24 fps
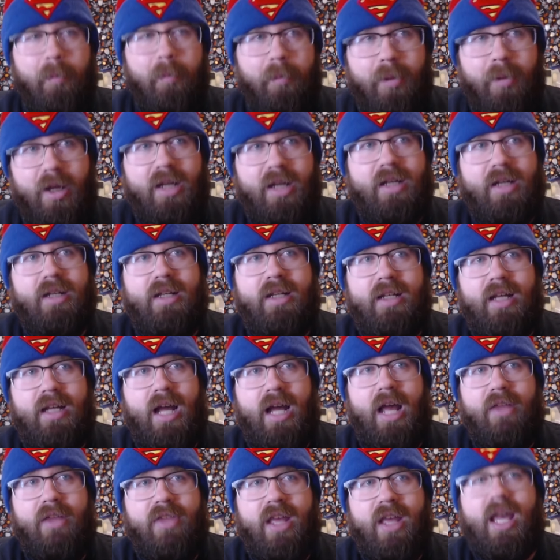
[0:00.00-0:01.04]
But
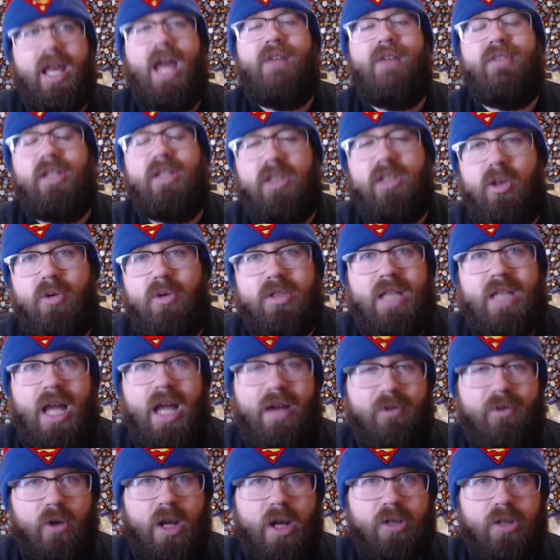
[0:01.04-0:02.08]
I think having Lois
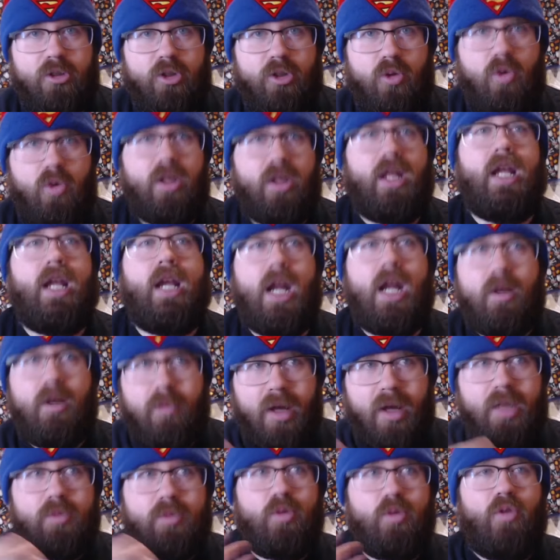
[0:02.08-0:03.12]
have her actual story, it kind of
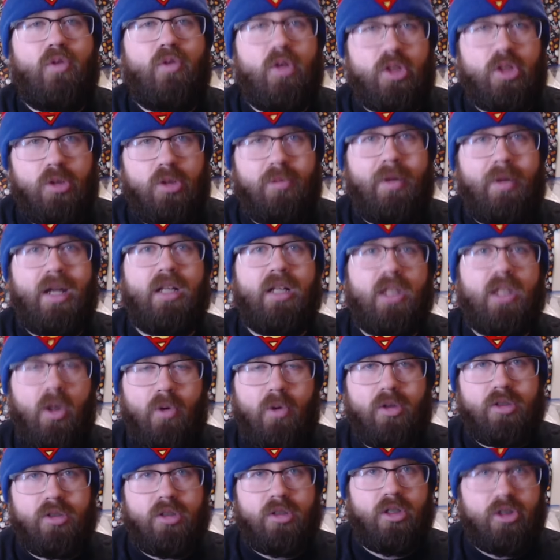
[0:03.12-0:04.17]
reminds me of what Superman and
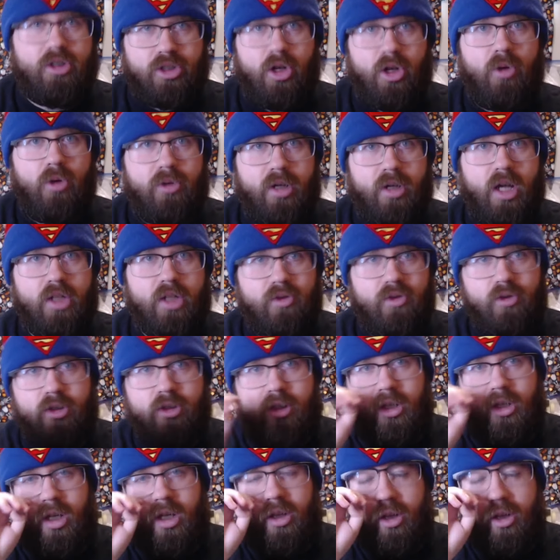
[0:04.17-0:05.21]
Lois, the show, does for
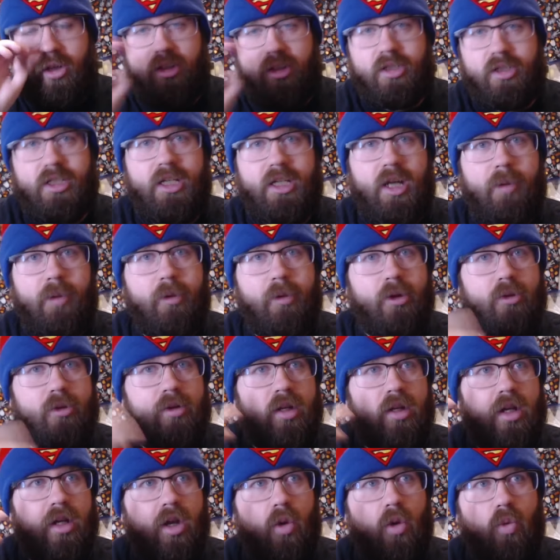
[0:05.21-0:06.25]
uh, on the CW,
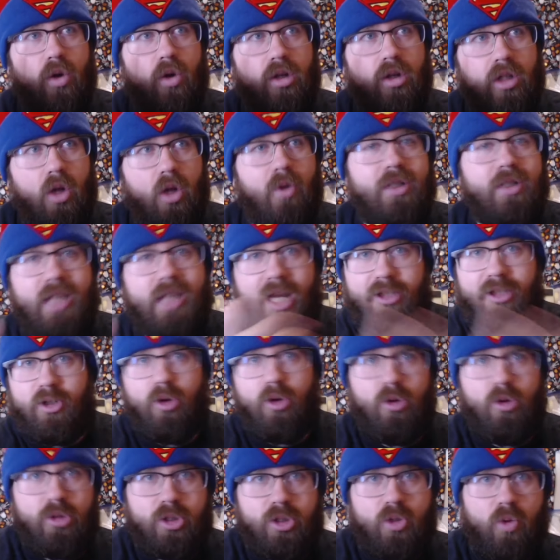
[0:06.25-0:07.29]
where Lois has
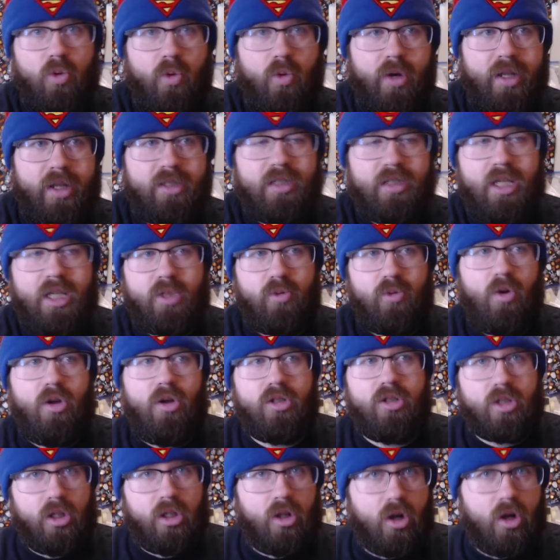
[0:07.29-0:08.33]
her own stories as well
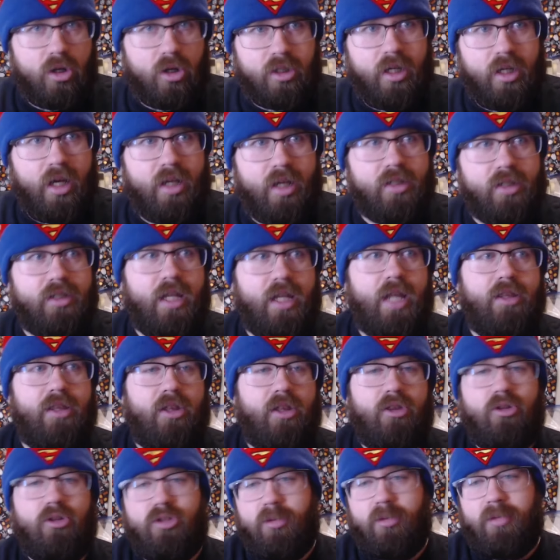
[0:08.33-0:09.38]
as Clark does, and
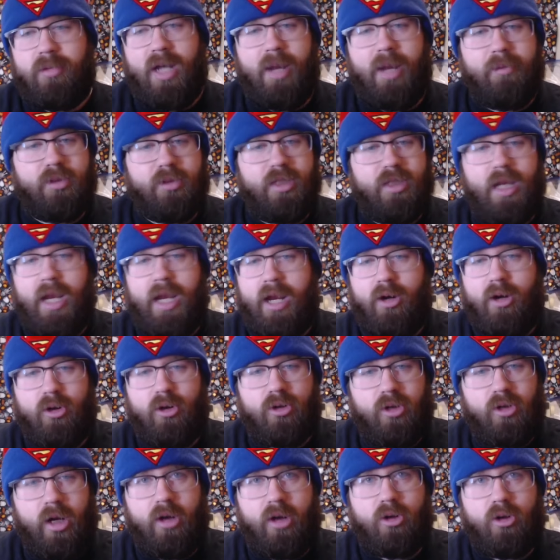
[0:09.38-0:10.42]
then there's sometimes they
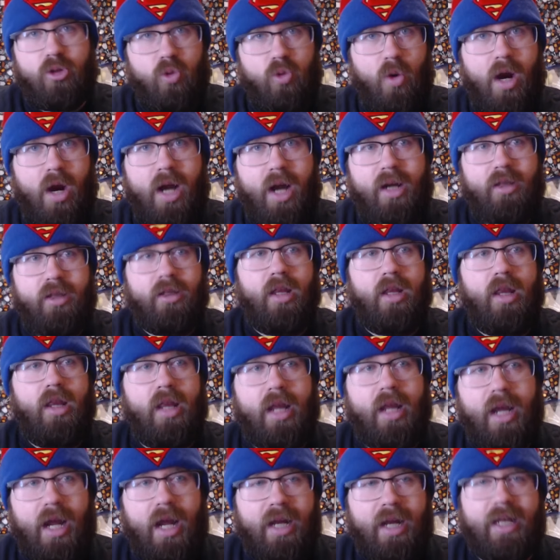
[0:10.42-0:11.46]
inter intertwine and
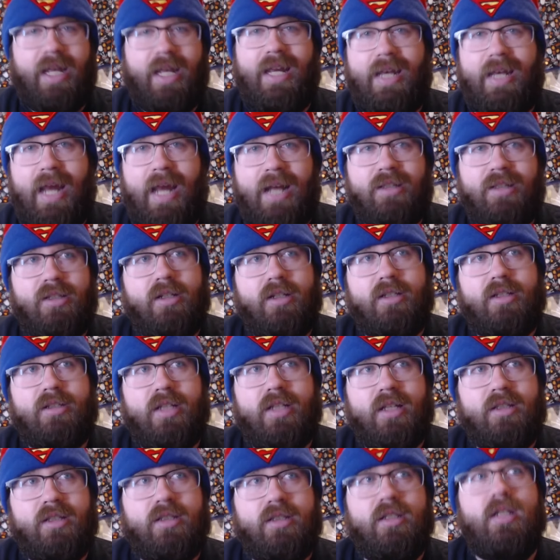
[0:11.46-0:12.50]
they kind of connect in a
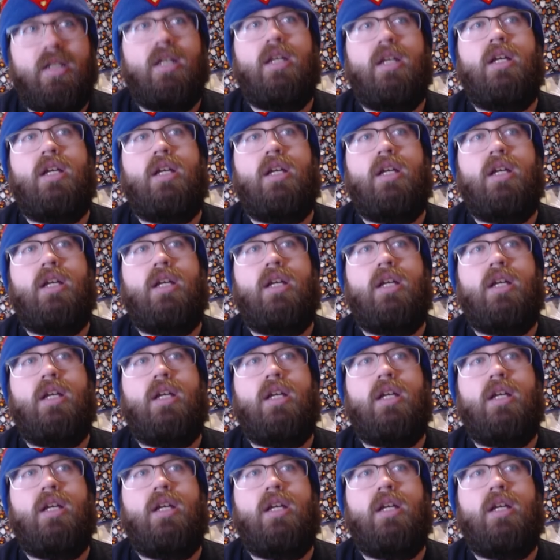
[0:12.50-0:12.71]
sense.